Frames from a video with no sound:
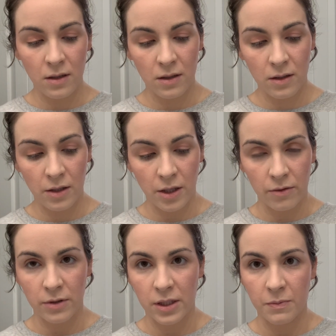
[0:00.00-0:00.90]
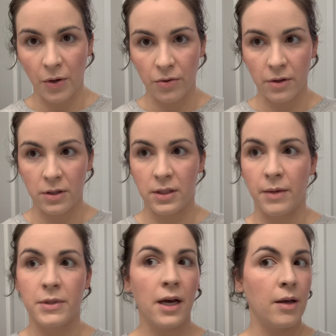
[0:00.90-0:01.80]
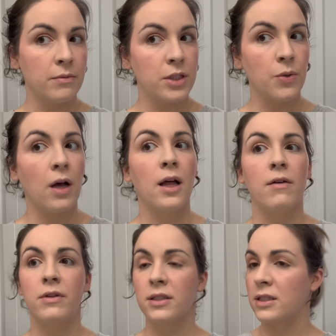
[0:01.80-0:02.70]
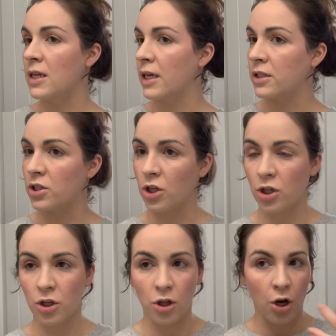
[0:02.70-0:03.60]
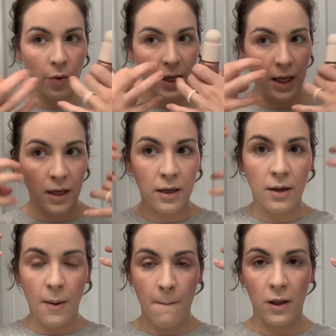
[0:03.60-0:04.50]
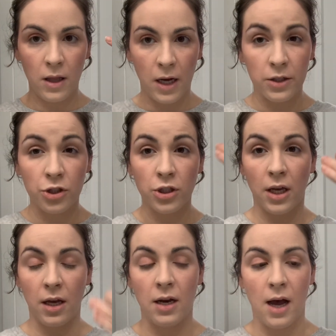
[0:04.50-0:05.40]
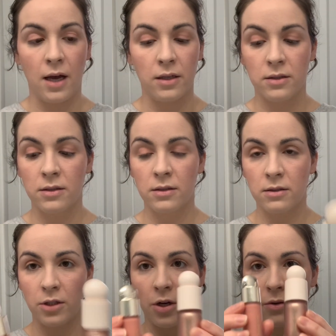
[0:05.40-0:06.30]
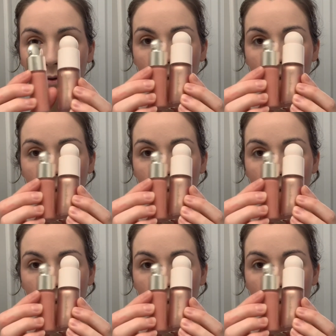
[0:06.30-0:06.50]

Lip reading: you know, does both at the same time. So I'll have this nice glowy blush and eyes. So